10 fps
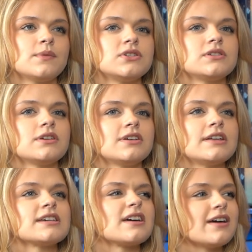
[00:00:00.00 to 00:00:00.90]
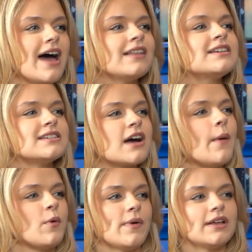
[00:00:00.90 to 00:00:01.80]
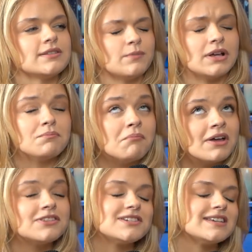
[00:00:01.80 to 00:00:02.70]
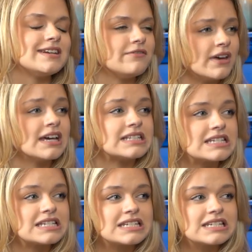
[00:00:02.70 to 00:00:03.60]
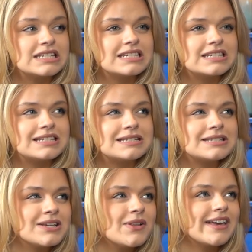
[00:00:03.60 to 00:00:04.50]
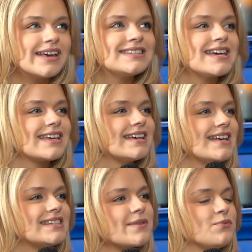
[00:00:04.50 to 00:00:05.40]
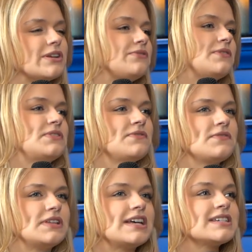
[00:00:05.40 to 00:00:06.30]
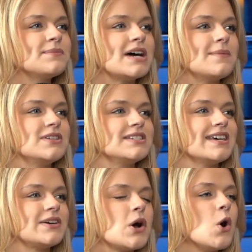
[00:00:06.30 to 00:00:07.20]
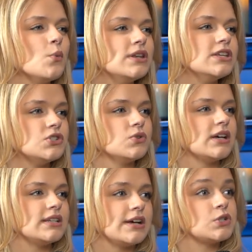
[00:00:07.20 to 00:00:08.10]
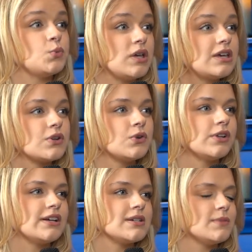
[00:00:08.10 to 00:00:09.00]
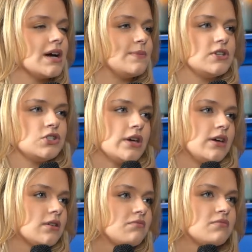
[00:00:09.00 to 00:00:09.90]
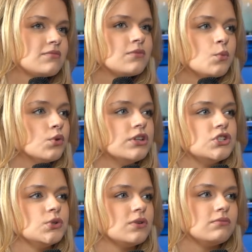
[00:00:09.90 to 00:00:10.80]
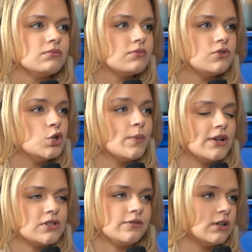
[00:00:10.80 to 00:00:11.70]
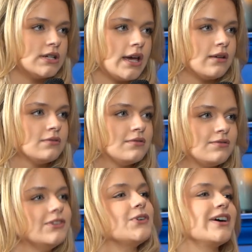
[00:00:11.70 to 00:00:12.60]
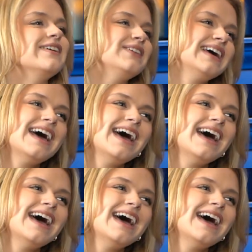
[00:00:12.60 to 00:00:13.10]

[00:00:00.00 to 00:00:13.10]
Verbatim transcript: it's it's like a, at least a couple man, month months in advance so like it's like it's like pretty 50-50 like sometimes it's like oh we need you like next week or like sometimes it's like we'll need you in two months for a day you know what i mean